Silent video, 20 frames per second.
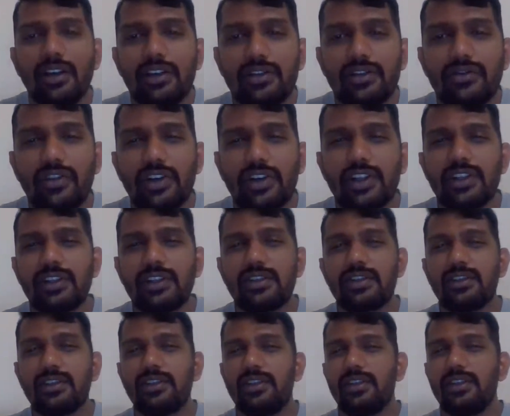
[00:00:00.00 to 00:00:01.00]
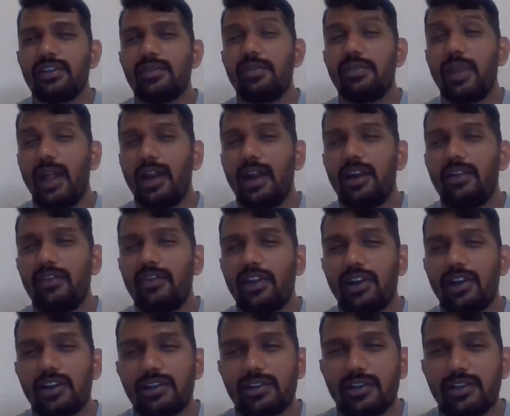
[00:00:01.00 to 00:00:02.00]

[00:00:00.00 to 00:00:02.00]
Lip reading: So what is this brand awareness